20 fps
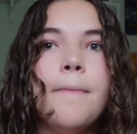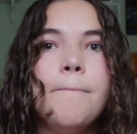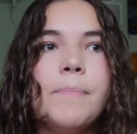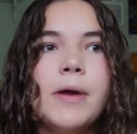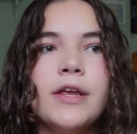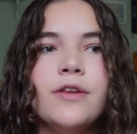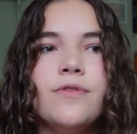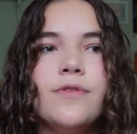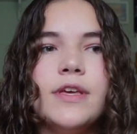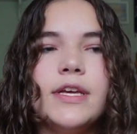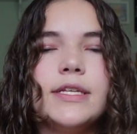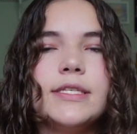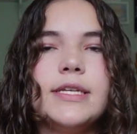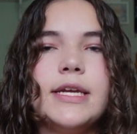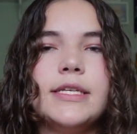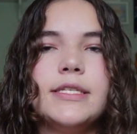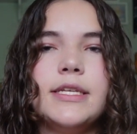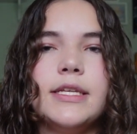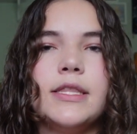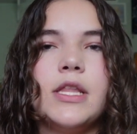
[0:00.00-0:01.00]
But I do think it's
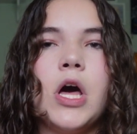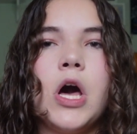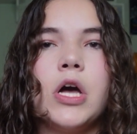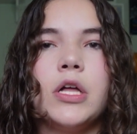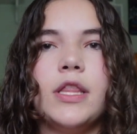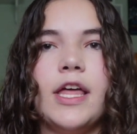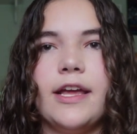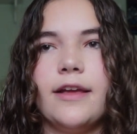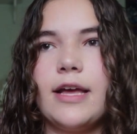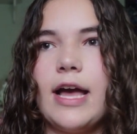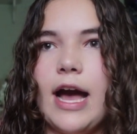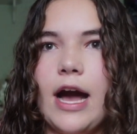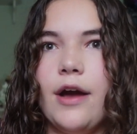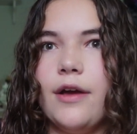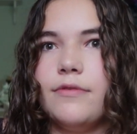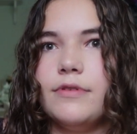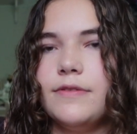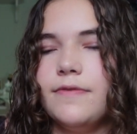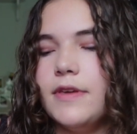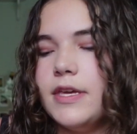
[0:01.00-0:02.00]
nice to log like how
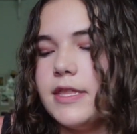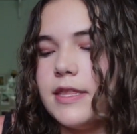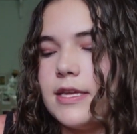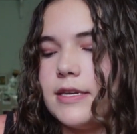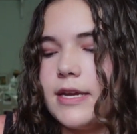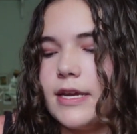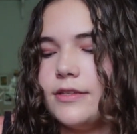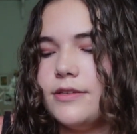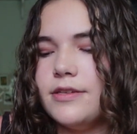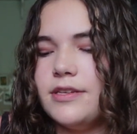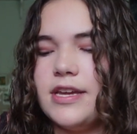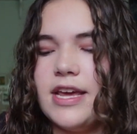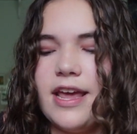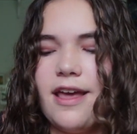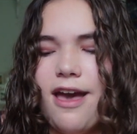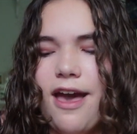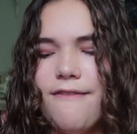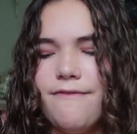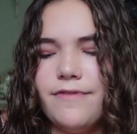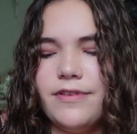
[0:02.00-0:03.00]
I was feeling that day. So
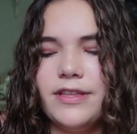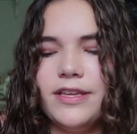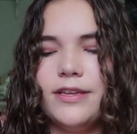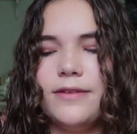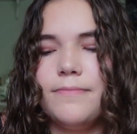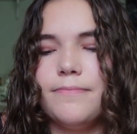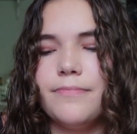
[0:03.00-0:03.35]
today I'm feeling